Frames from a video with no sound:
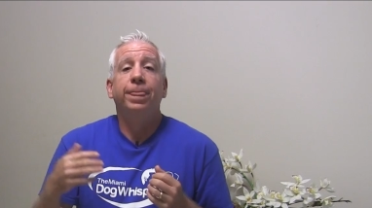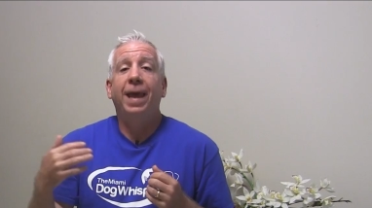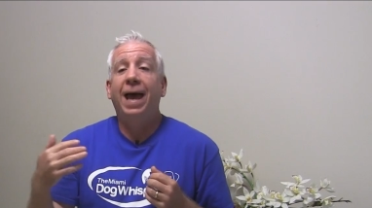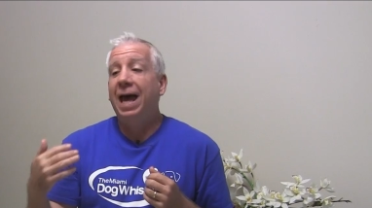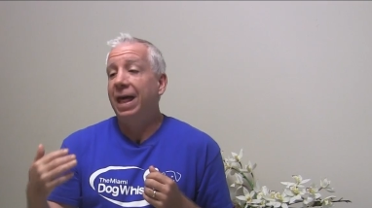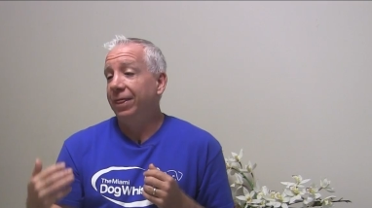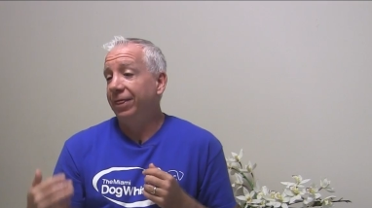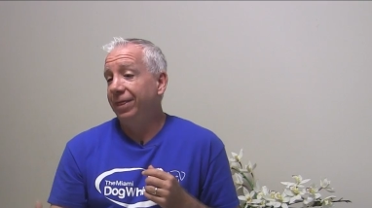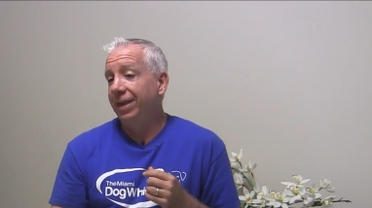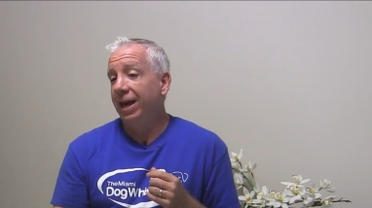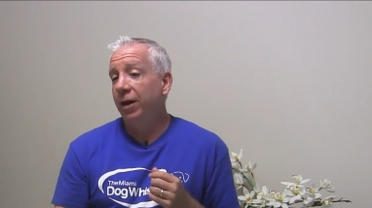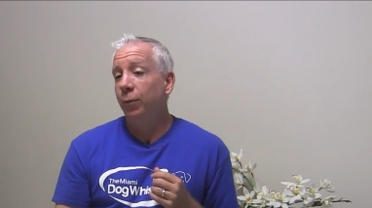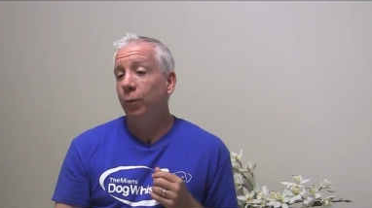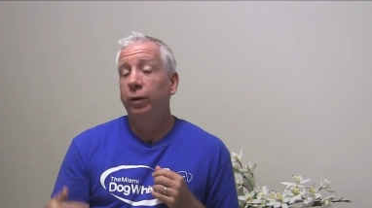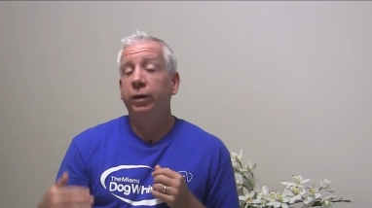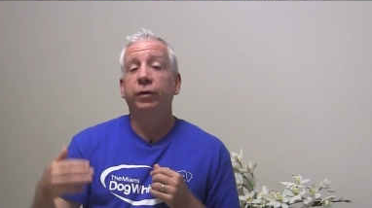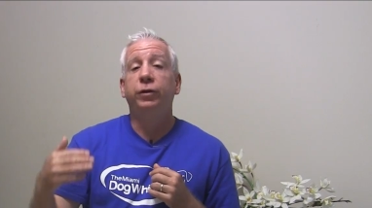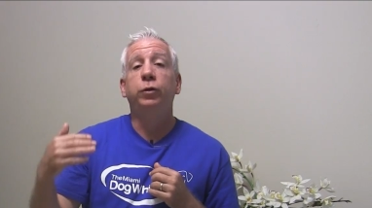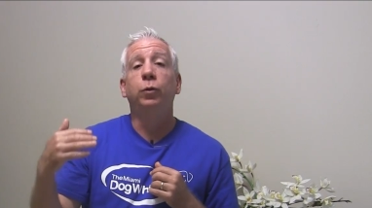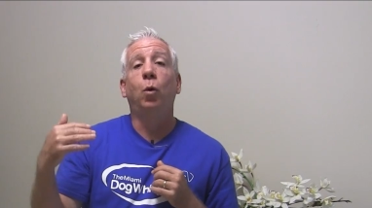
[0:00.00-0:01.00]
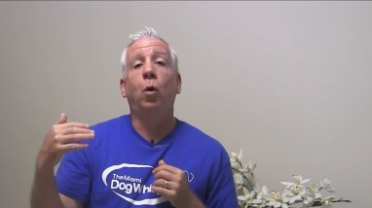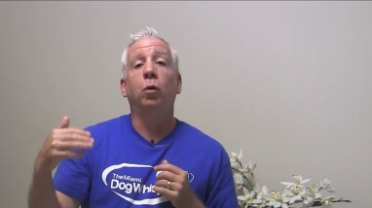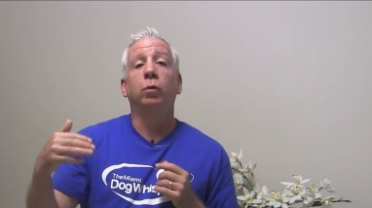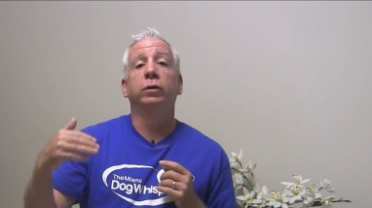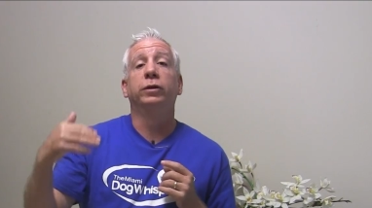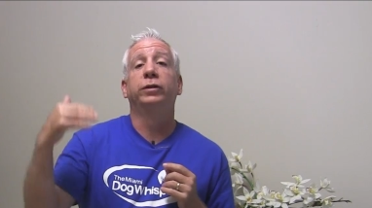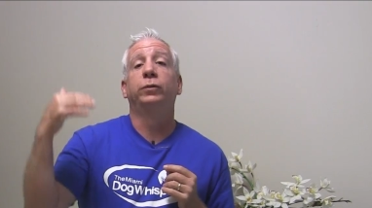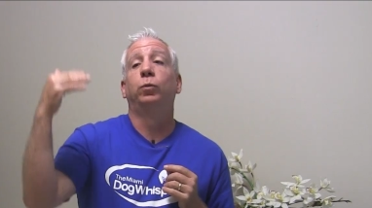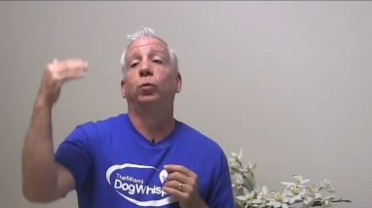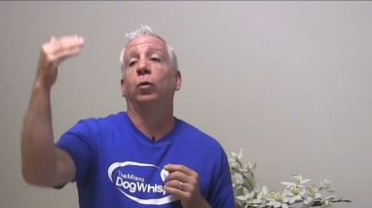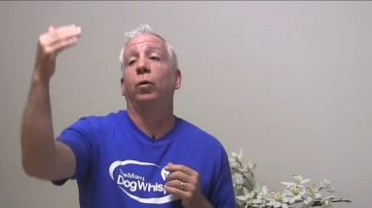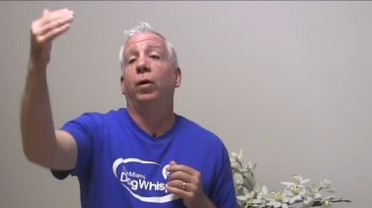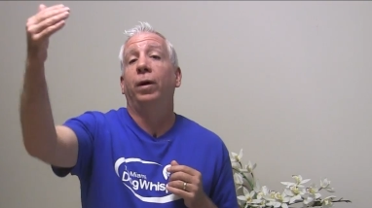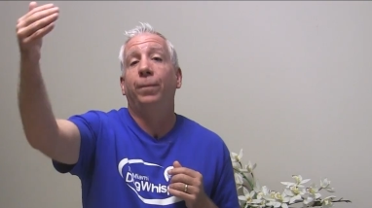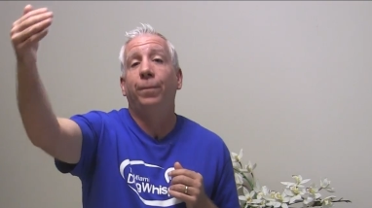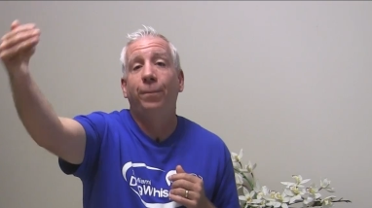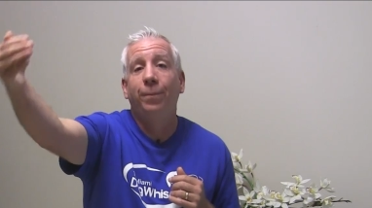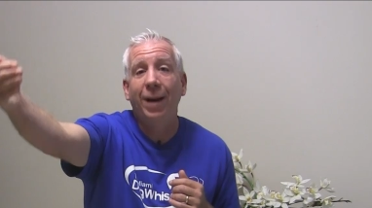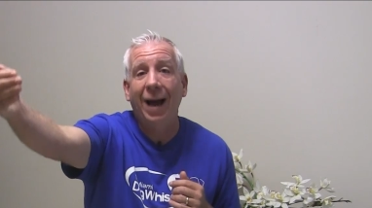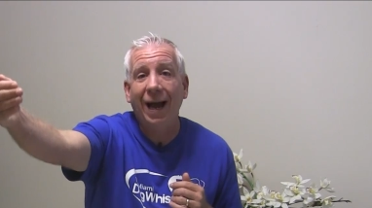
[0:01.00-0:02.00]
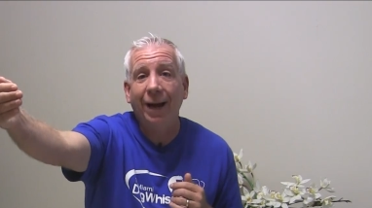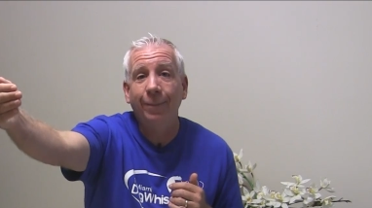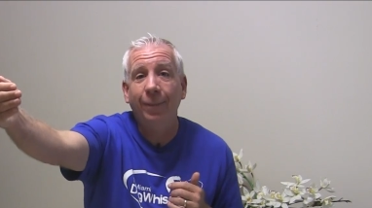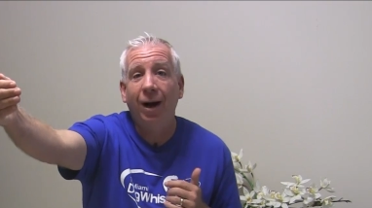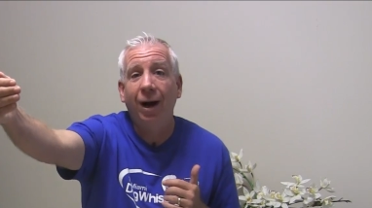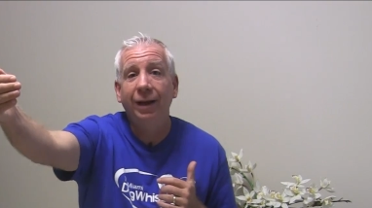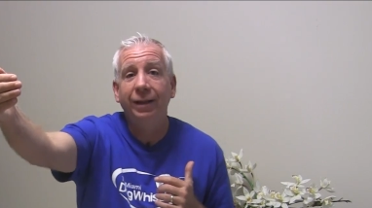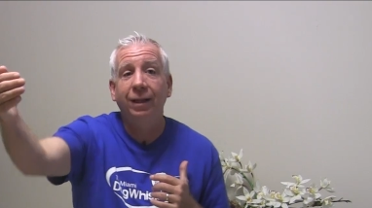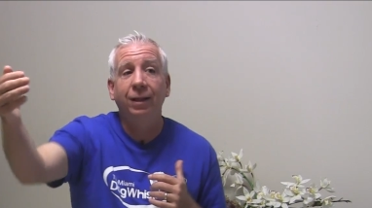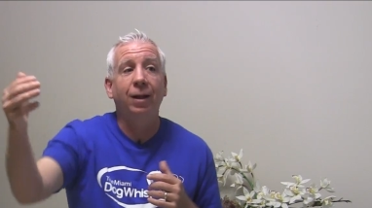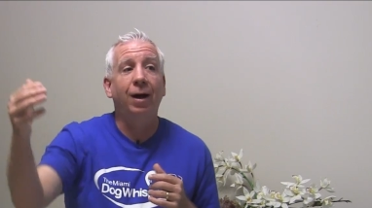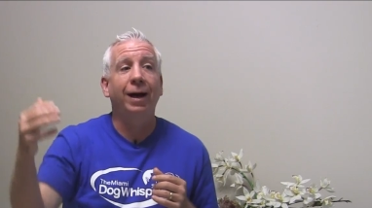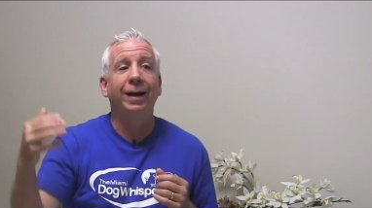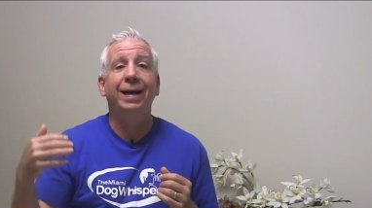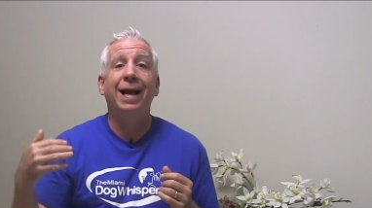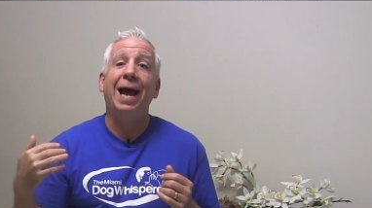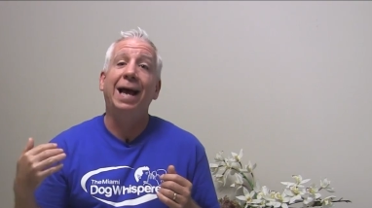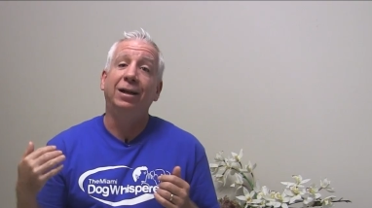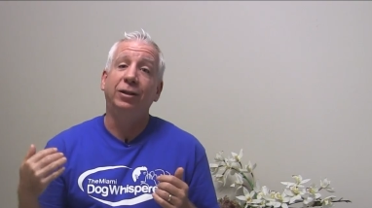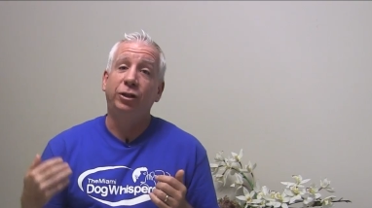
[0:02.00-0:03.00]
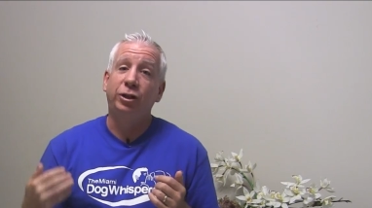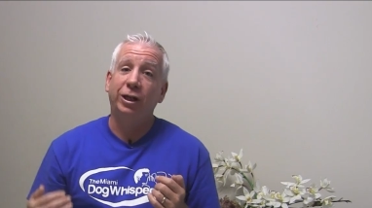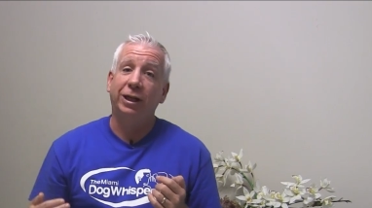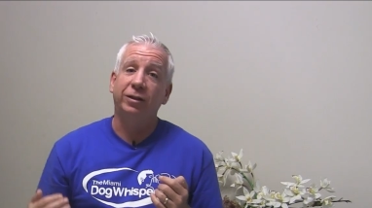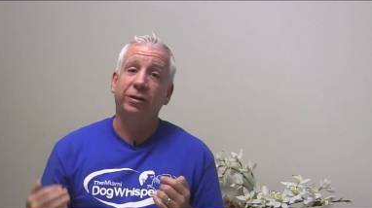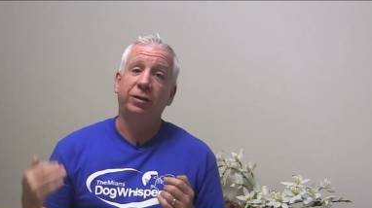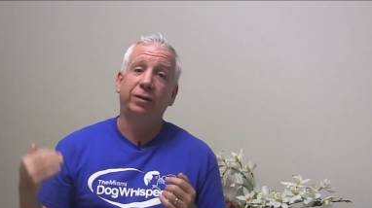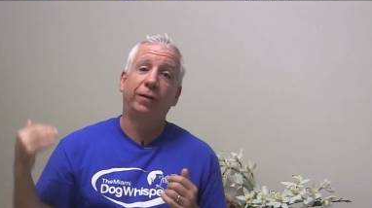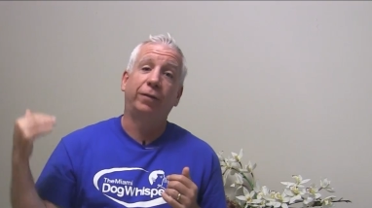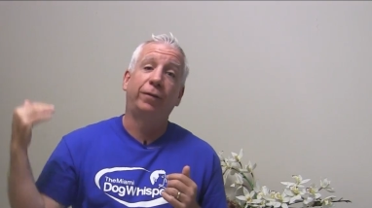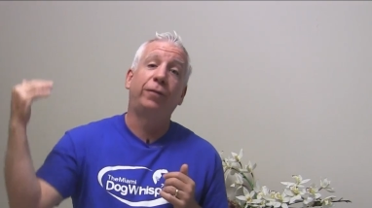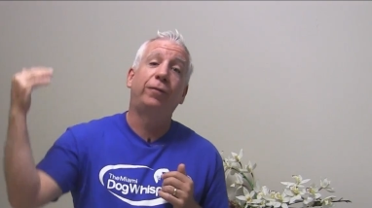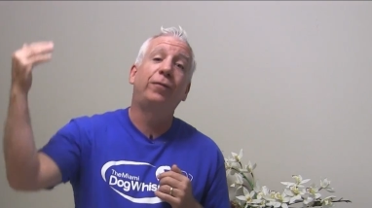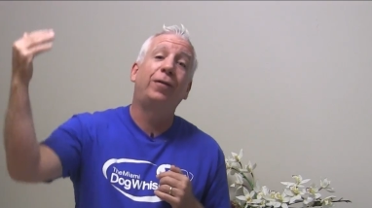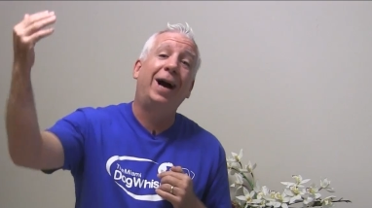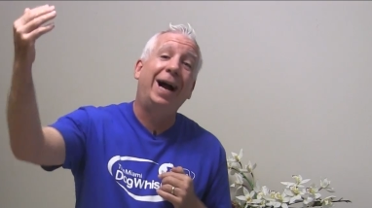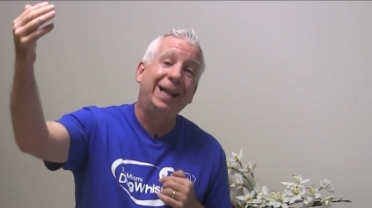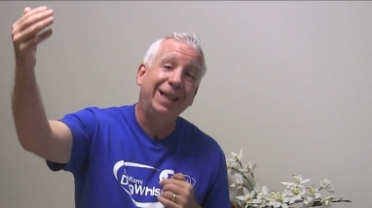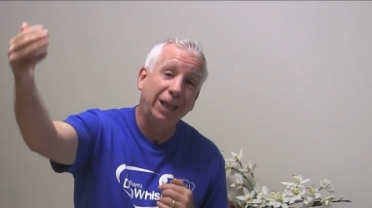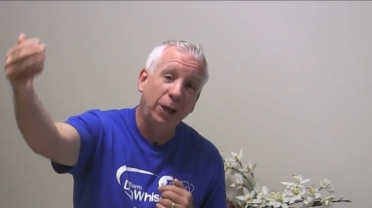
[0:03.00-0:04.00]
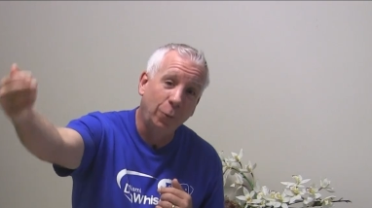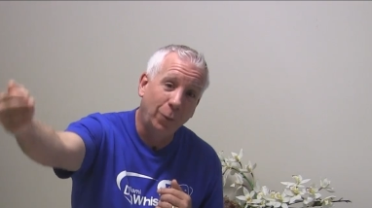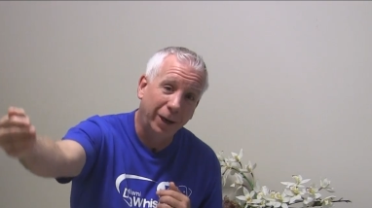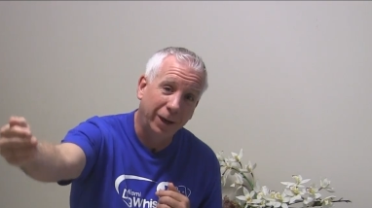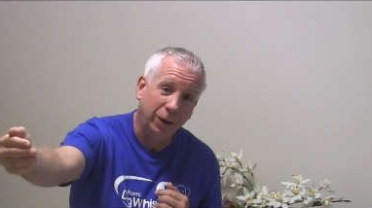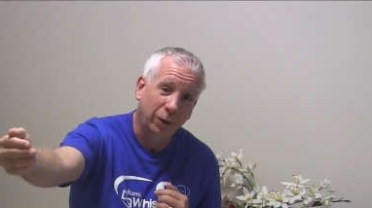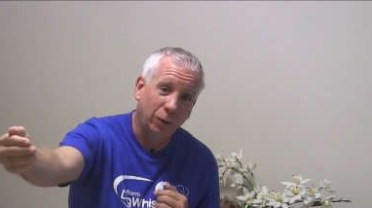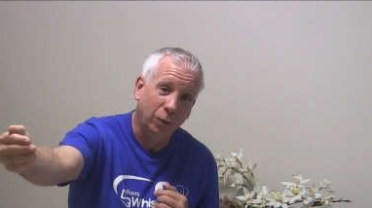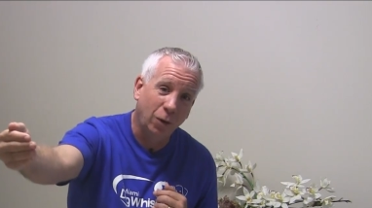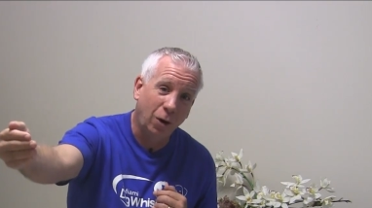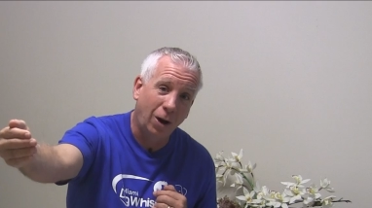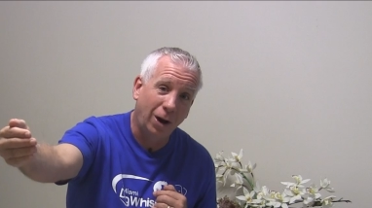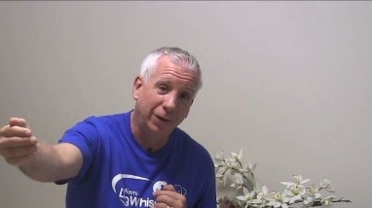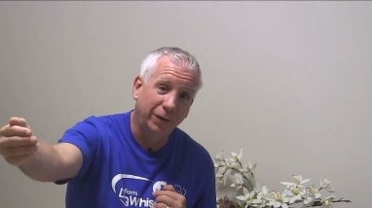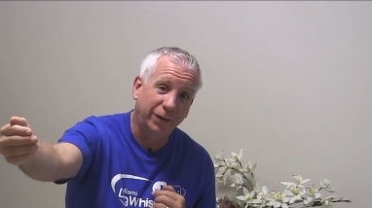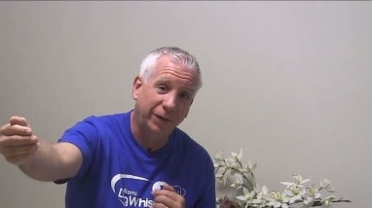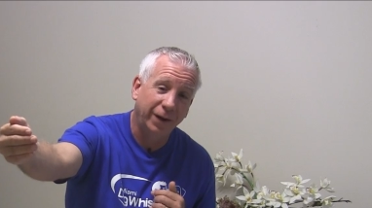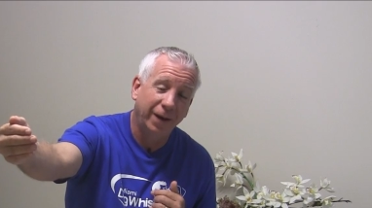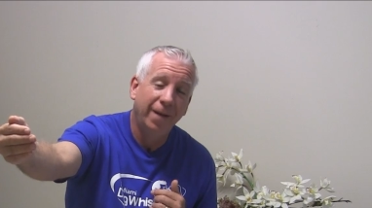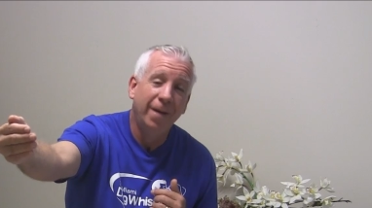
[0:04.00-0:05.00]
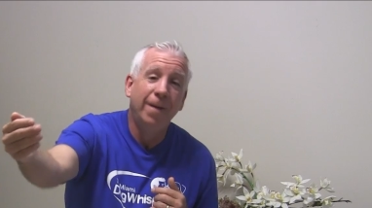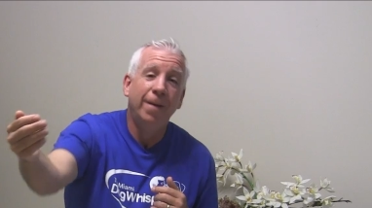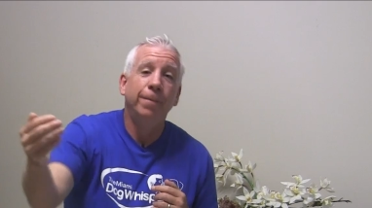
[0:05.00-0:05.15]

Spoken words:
and then when the two owners were back behind the line and Chester finally went across,